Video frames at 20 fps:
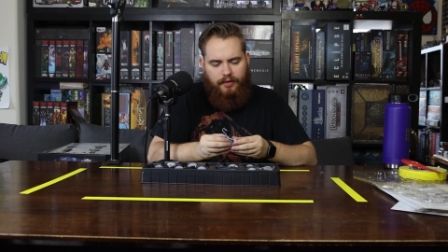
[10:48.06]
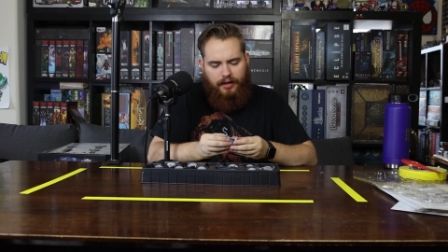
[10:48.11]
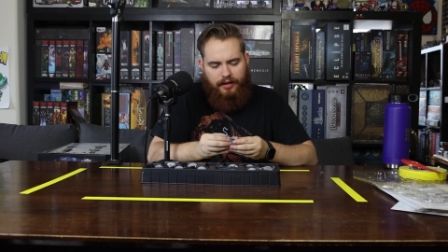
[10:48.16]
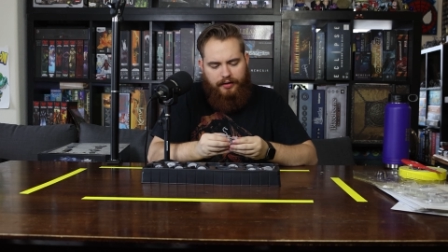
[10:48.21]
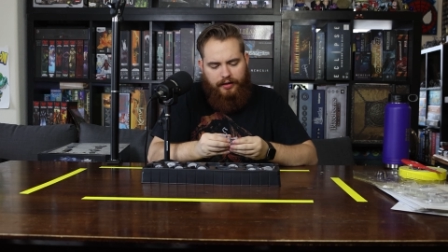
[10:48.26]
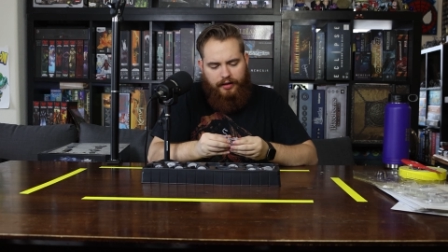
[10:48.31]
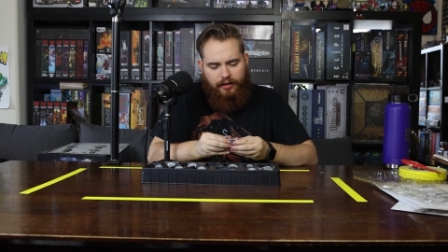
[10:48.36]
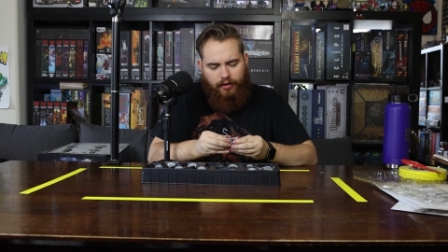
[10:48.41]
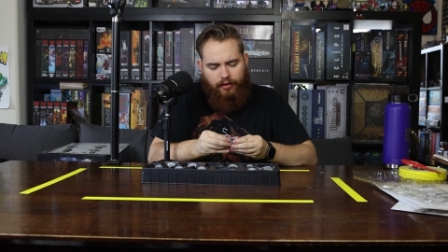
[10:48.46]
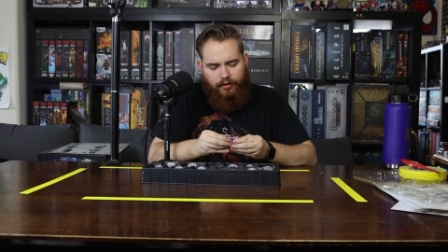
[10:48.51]

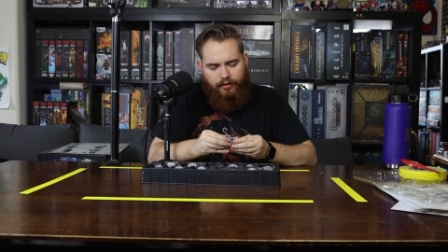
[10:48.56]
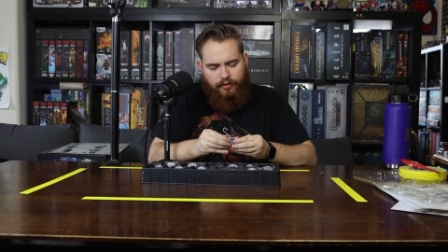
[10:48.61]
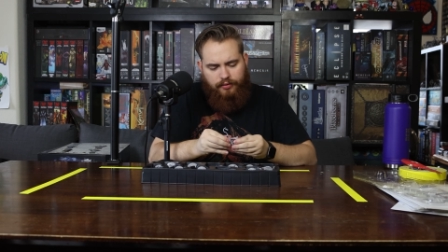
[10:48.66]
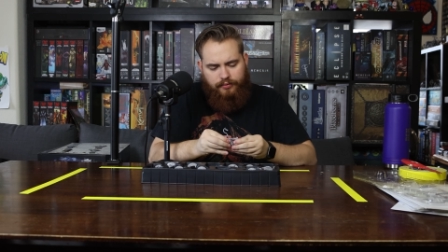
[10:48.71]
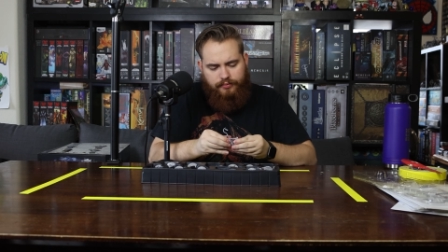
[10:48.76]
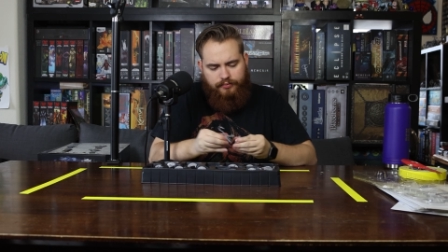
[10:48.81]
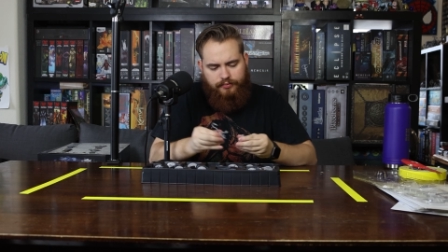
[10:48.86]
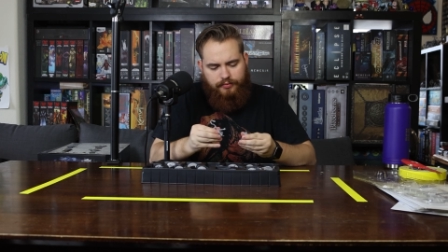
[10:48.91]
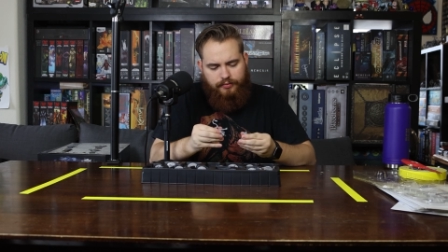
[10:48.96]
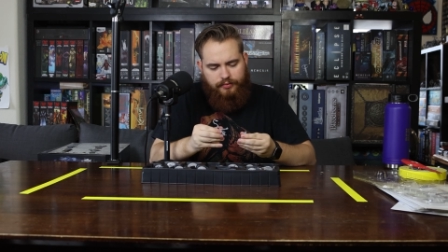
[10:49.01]
And they
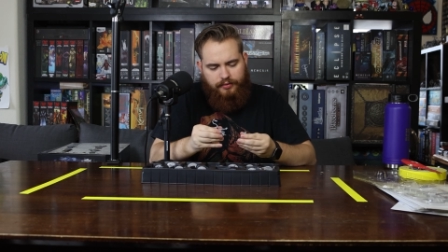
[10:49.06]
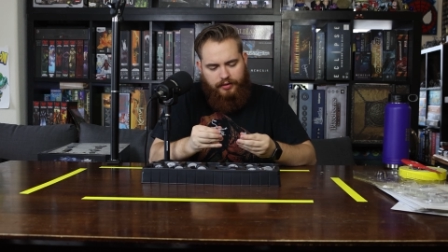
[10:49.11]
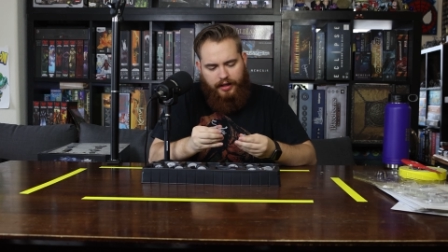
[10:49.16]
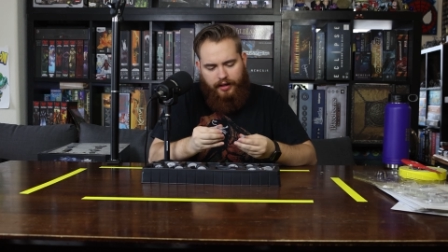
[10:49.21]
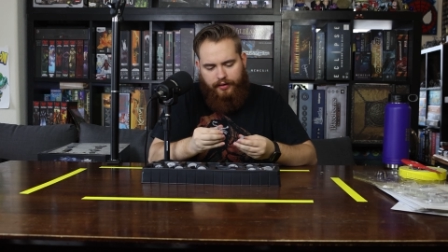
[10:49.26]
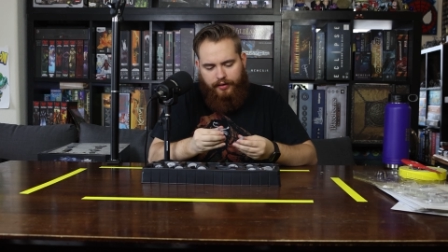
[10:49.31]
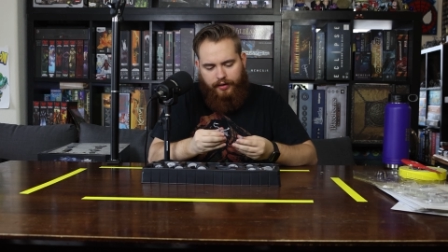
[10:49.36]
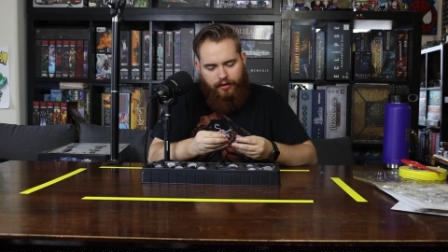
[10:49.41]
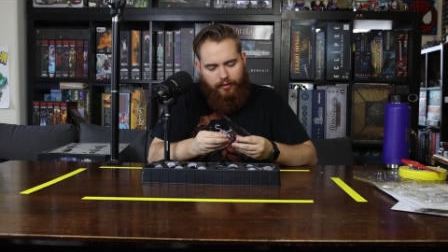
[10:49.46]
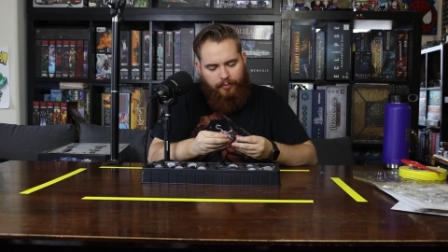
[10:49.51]
all,
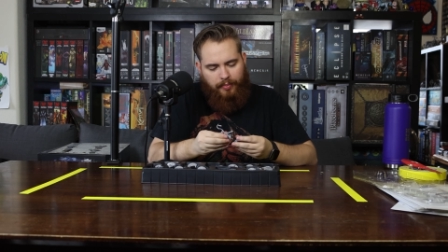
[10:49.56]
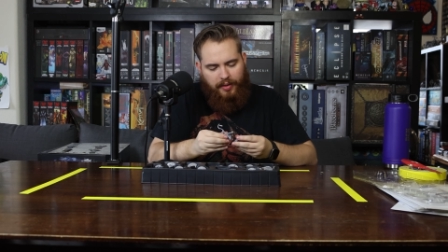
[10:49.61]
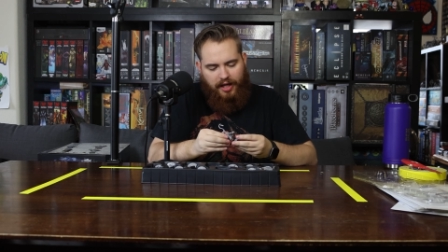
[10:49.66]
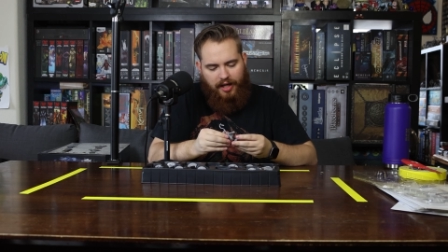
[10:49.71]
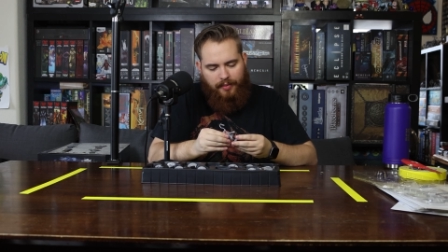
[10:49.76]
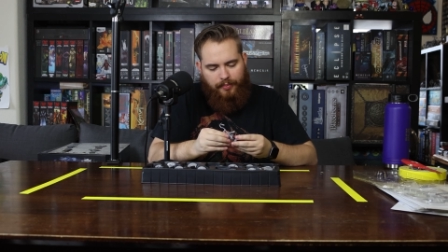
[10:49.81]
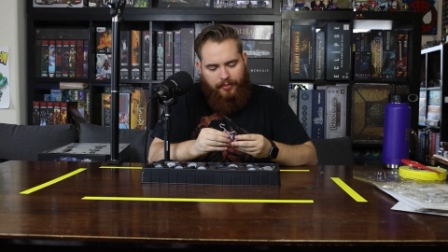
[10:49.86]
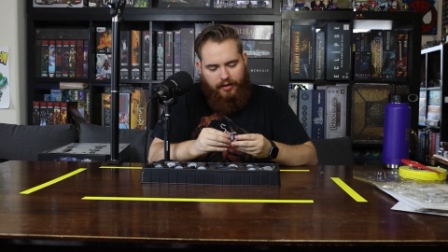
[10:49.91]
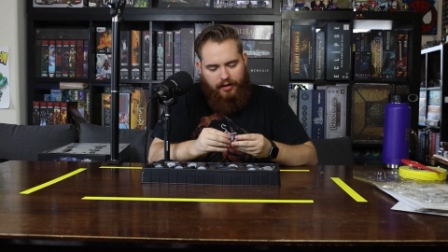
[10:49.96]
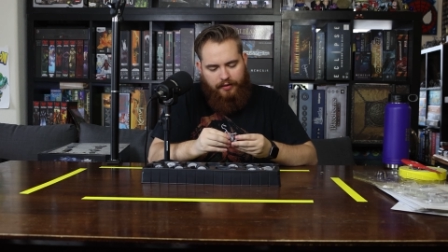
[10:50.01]
yeah, they all
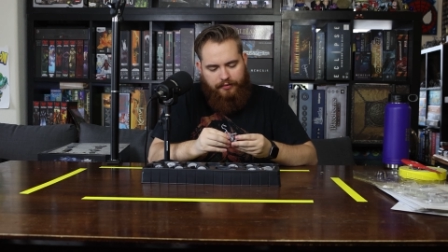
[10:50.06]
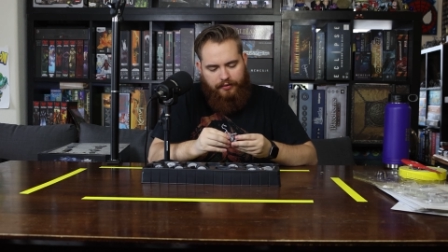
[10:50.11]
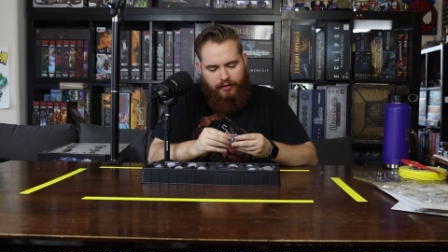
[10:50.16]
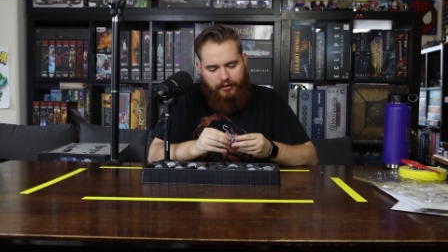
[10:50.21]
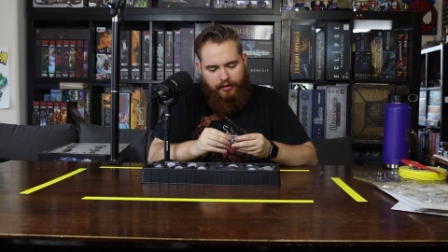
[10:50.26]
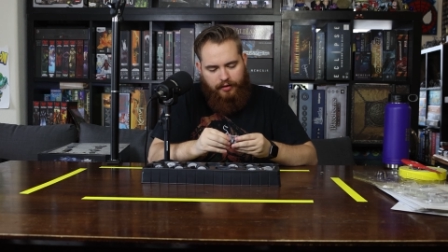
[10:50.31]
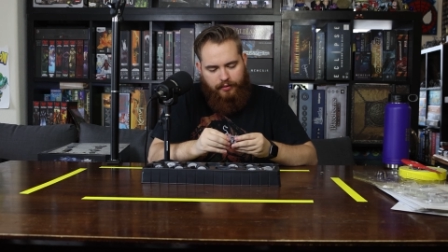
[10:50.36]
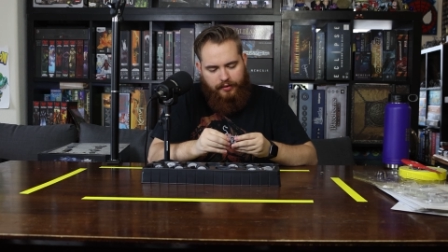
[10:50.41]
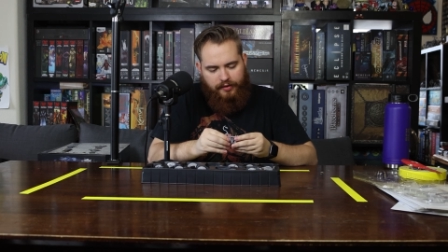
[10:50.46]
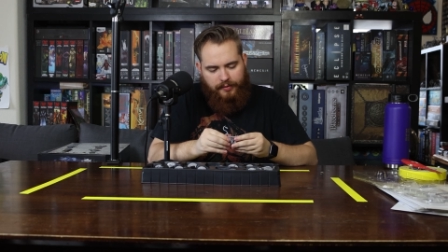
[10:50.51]
pop off of
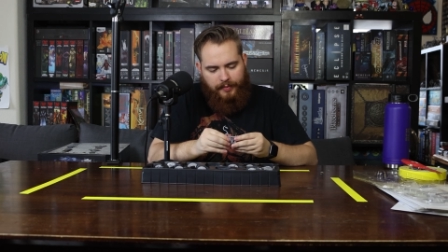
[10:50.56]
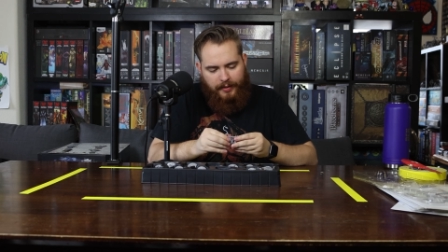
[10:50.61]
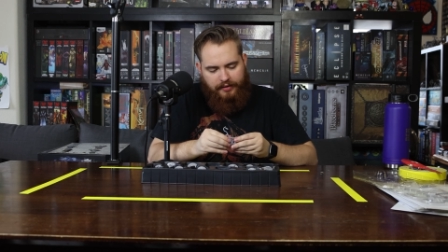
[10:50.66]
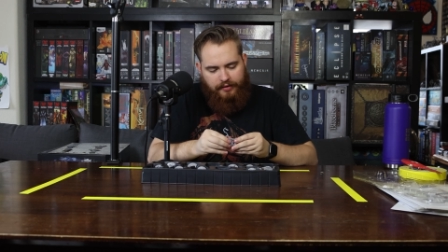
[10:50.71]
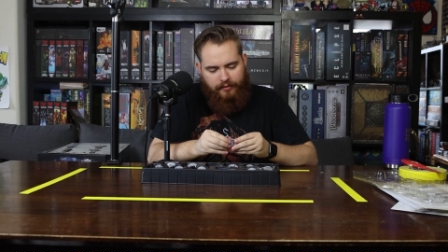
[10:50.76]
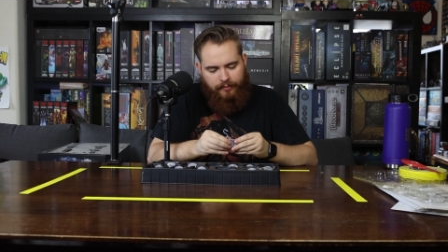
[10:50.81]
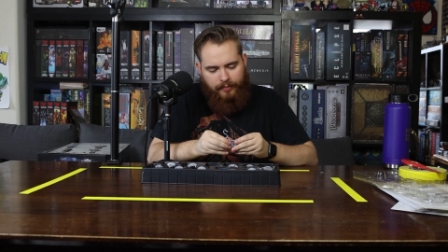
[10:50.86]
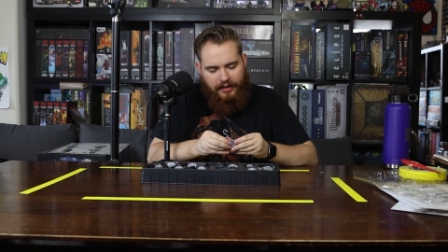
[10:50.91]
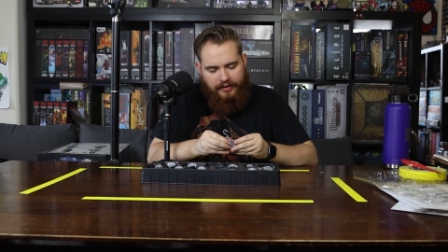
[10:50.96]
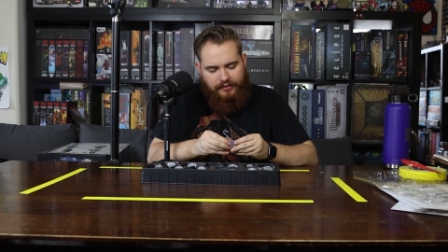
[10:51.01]
their
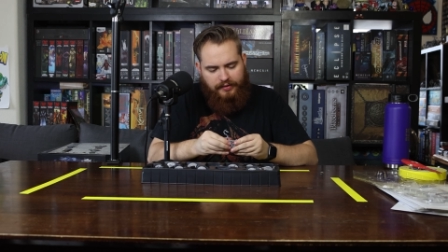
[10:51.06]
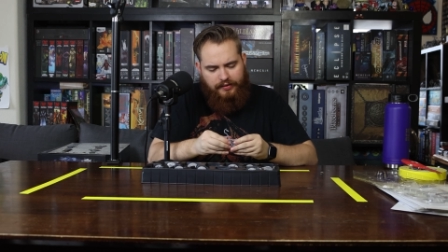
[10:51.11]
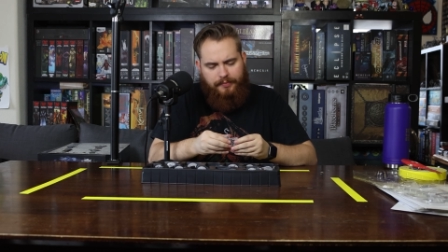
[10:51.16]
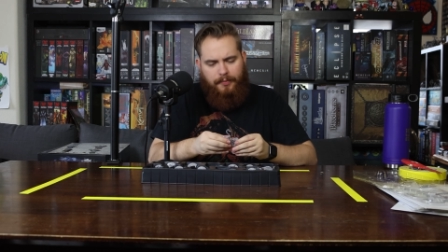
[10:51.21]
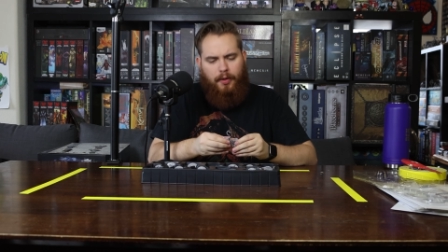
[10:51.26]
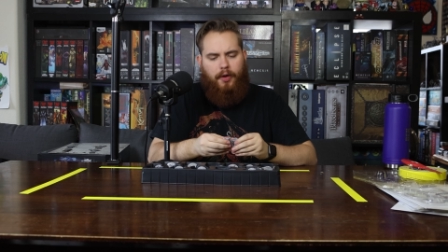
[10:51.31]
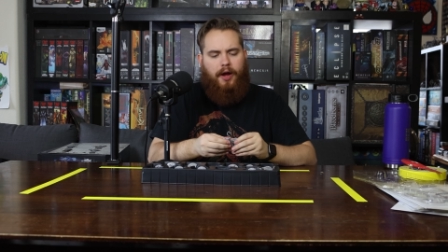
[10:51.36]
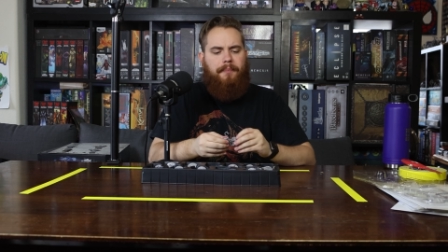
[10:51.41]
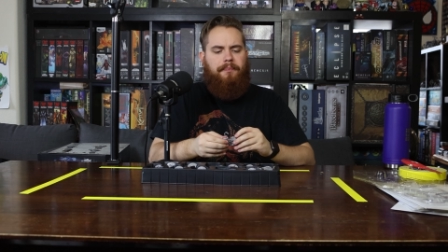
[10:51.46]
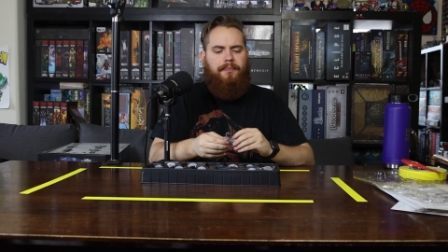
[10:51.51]
respective
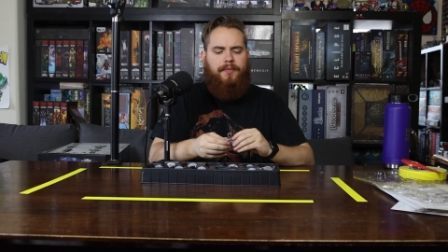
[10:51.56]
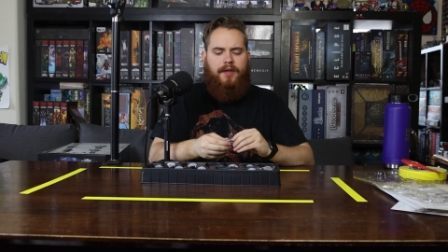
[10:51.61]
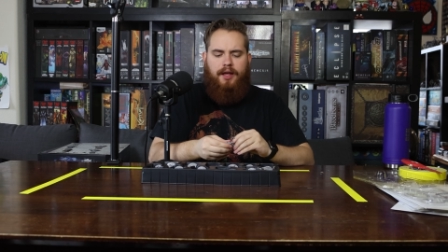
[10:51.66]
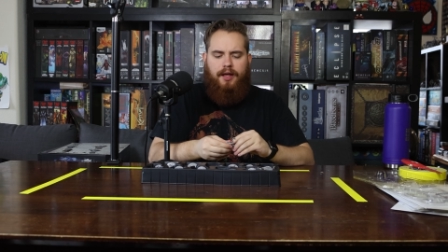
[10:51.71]
bases. Okay,